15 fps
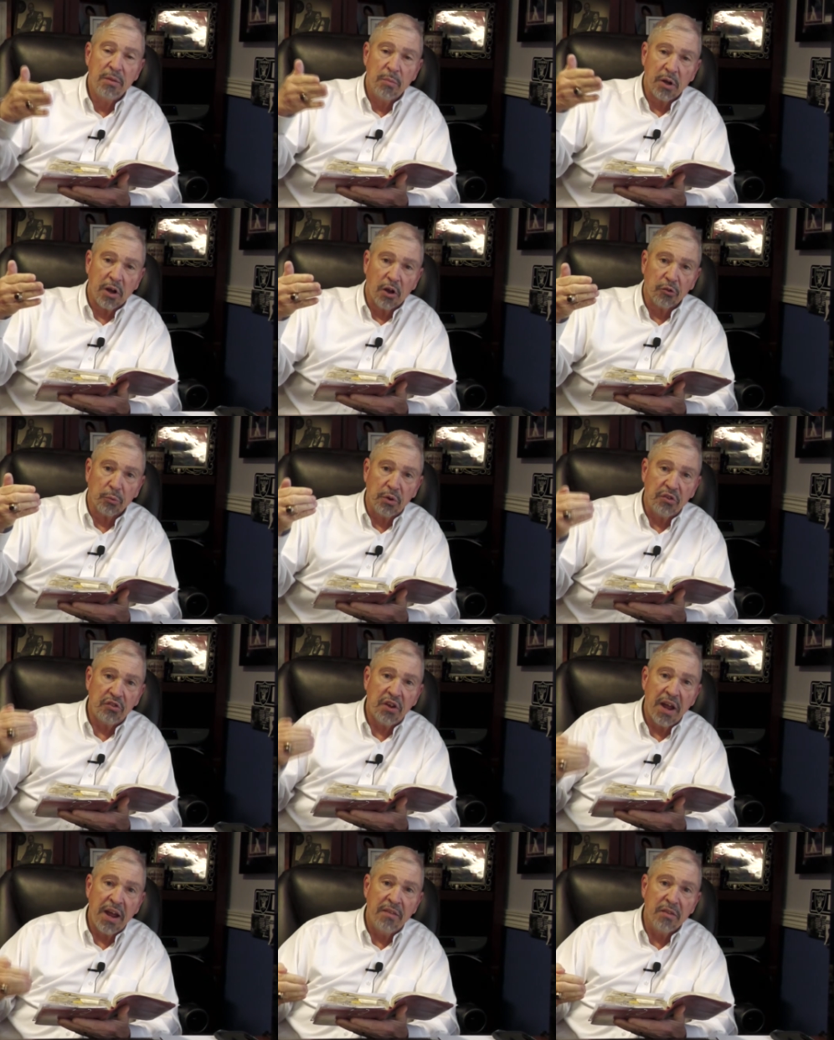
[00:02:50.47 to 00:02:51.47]
because we
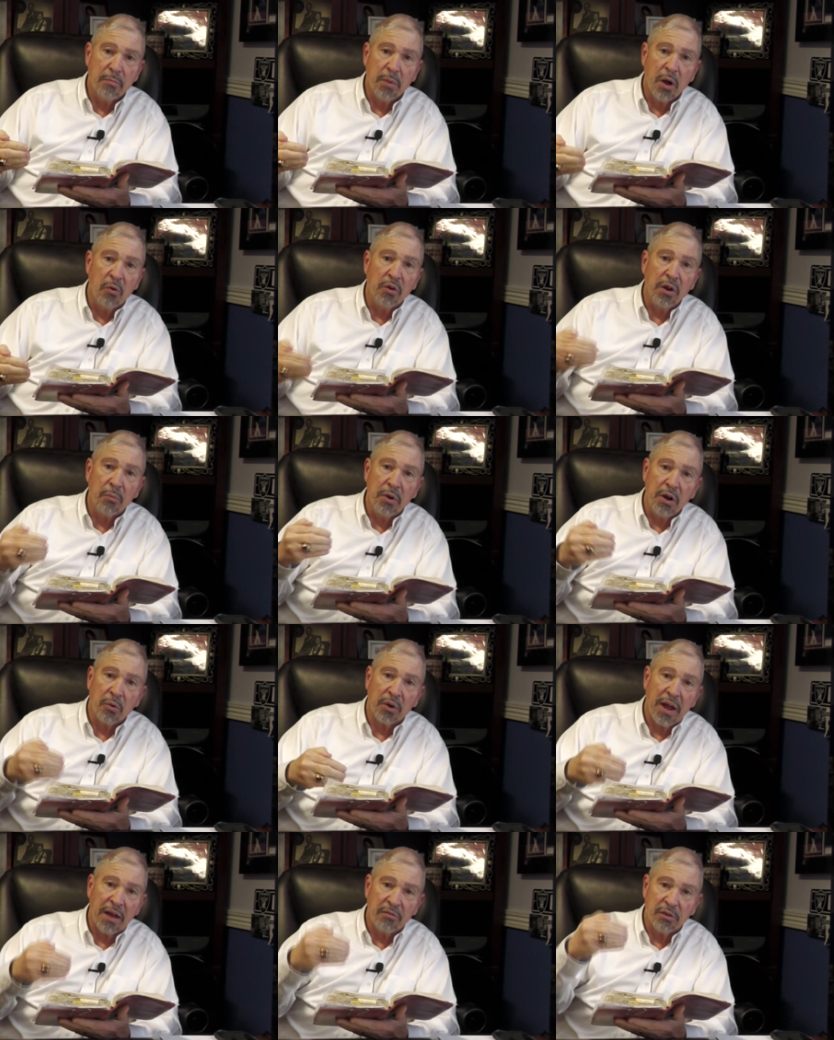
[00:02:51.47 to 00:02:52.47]
stay in the boat and we
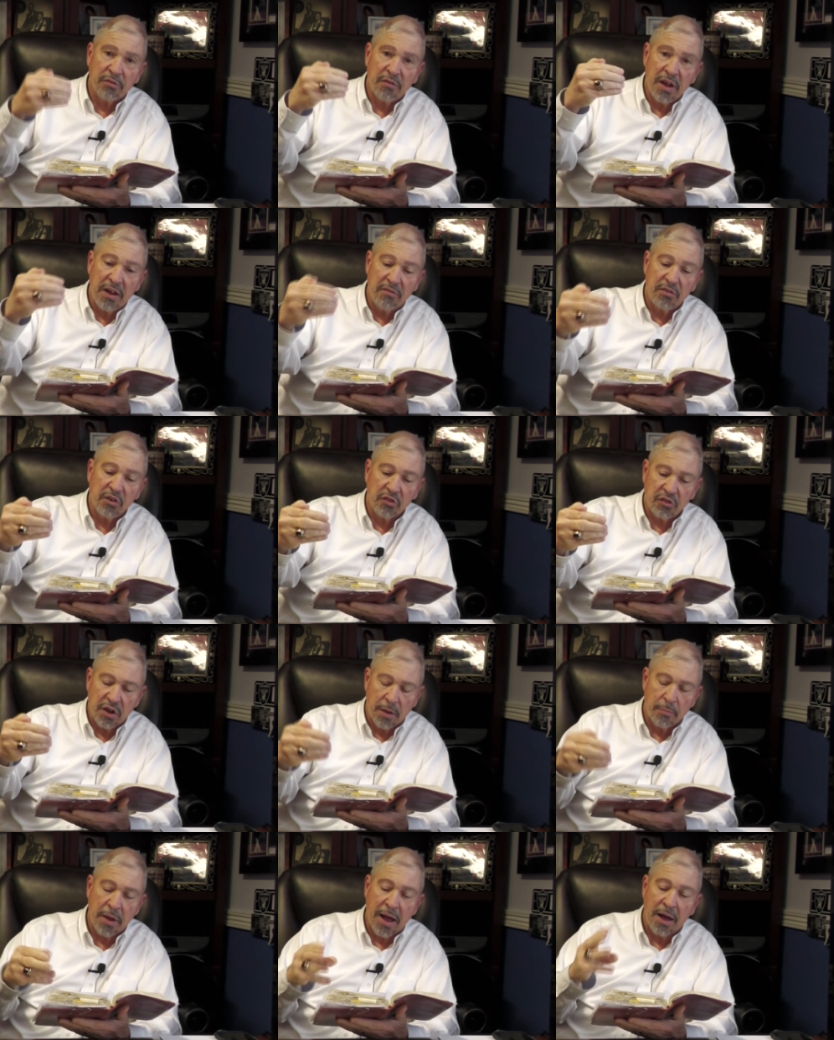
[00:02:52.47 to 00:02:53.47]
don't have the faith to
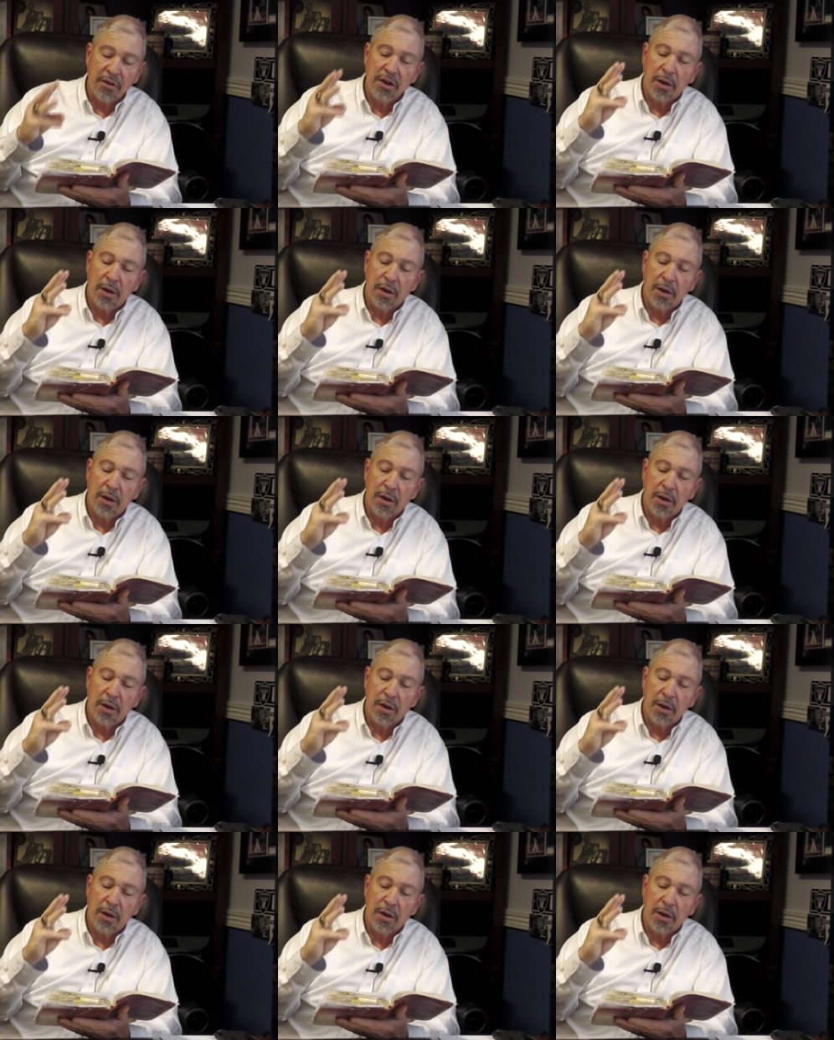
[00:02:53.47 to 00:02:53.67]
step out.